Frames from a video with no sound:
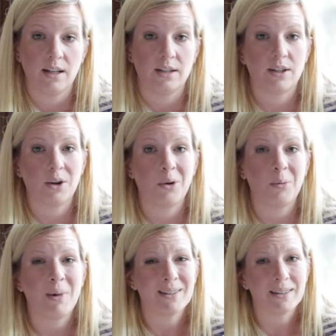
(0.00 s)

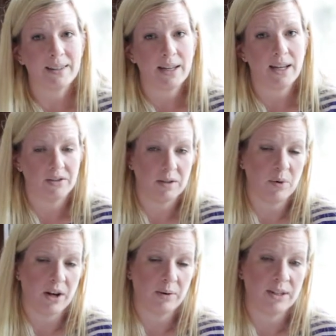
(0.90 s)
So basically,
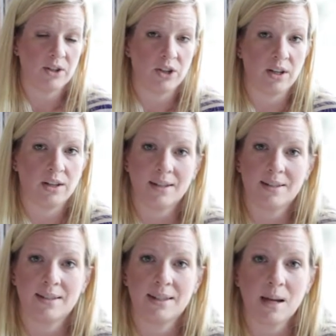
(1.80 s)
customer acquisition is
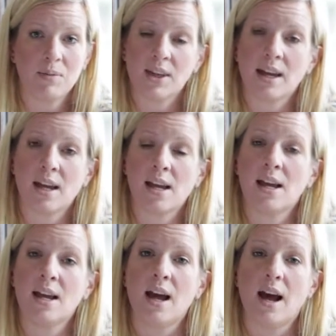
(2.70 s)
the same thing
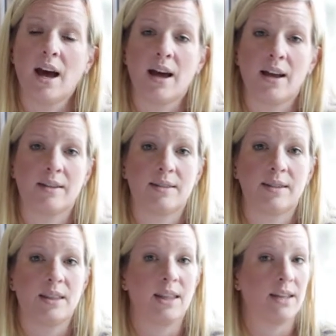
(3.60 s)
as
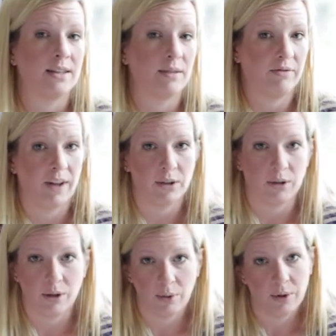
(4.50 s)
this
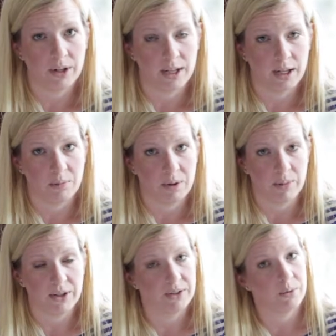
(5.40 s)
funnel that we're going to help you
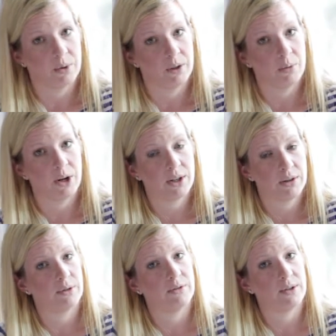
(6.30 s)
build, and we're going to walk you
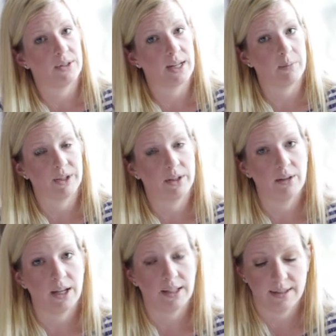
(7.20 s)
through a few steps to do
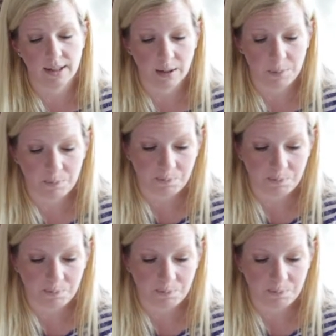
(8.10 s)
that in a second.